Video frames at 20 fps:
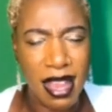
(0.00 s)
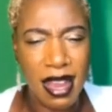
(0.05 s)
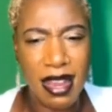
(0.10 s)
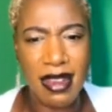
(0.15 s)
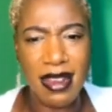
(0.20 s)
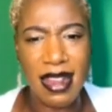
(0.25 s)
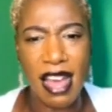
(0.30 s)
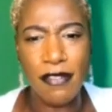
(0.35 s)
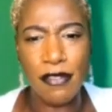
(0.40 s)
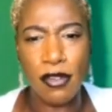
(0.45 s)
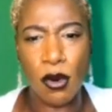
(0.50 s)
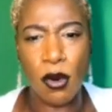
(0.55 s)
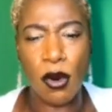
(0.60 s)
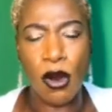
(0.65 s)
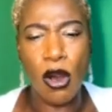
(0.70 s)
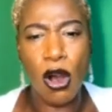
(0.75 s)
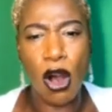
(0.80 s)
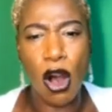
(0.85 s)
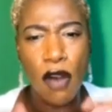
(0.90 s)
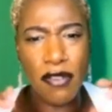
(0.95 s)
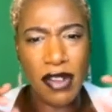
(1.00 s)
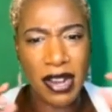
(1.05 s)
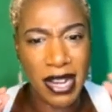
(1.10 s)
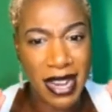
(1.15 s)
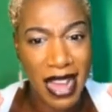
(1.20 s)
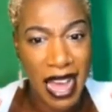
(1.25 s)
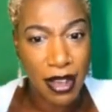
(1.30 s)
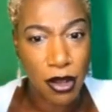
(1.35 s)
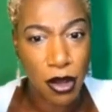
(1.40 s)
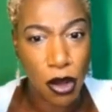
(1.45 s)
level of a
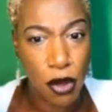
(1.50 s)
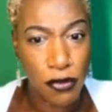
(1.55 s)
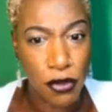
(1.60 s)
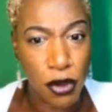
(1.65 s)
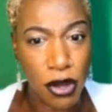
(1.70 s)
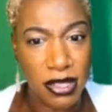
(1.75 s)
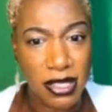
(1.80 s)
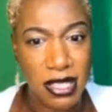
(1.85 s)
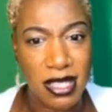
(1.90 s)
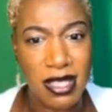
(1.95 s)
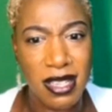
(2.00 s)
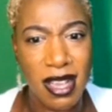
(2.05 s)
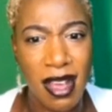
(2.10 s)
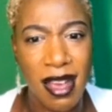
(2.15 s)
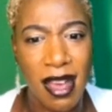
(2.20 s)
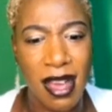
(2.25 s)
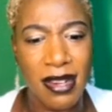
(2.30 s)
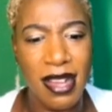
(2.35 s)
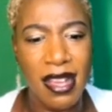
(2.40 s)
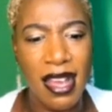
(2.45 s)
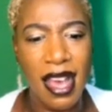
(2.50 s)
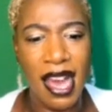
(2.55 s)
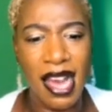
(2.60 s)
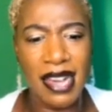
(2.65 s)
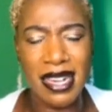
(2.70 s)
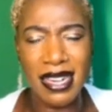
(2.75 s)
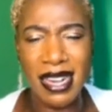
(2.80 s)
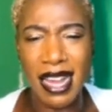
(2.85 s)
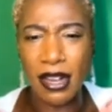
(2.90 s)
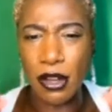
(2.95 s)
lack of concern and
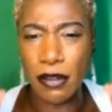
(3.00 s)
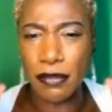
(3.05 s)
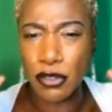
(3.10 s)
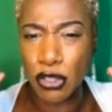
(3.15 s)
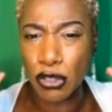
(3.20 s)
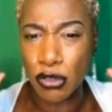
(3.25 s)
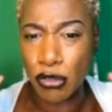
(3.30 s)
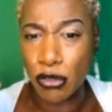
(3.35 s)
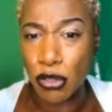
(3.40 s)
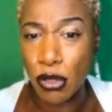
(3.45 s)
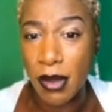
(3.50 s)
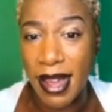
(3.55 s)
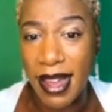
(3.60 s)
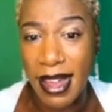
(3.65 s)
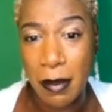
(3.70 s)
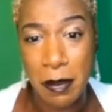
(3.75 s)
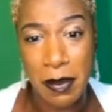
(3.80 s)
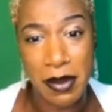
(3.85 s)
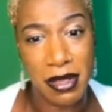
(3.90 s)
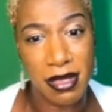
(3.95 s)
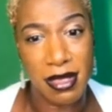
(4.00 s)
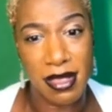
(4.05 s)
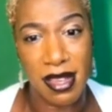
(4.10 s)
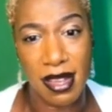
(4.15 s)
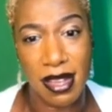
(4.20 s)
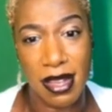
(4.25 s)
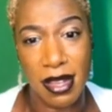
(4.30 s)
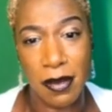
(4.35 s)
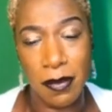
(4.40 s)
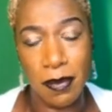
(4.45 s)
a lack of true
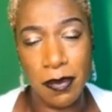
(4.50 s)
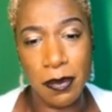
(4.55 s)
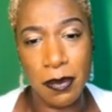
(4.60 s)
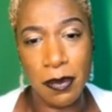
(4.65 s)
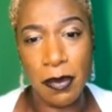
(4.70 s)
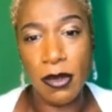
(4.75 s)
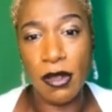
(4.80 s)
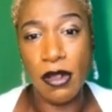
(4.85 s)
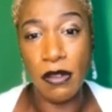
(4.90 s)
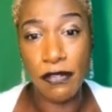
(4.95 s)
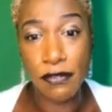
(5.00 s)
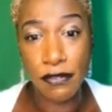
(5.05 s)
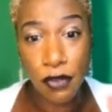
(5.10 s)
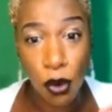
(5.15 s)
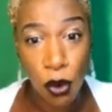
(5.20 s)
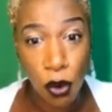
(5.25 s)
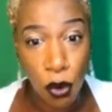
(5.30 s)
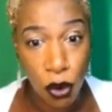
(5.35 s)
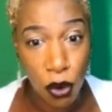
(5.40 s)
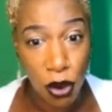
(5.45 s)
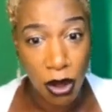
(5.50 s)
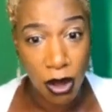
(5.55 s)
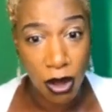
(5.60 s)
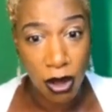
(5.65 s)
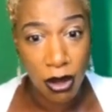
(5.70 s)
empathy for